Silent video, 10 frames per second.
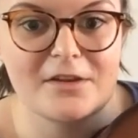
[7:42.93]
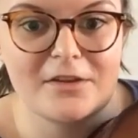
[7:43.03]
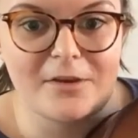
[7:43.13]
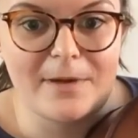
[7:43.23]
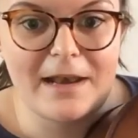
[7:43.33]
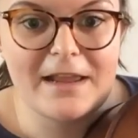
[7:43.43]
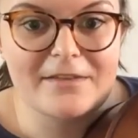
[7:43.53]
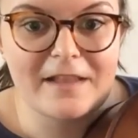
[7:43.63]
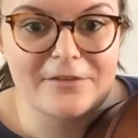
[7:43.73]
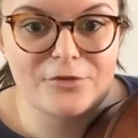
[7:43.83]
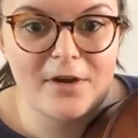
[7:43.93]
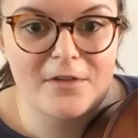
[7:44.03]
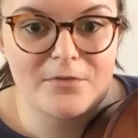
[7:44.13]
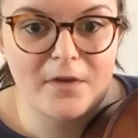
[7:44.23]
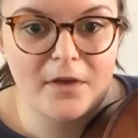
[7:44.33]
So at least let's try
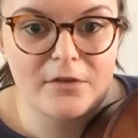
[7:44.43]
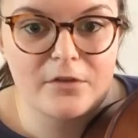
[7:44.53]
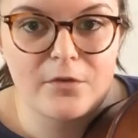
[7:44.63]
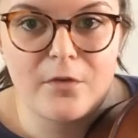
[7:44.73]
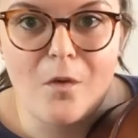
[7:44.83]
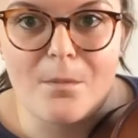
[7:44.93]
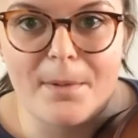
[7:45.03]
the first 4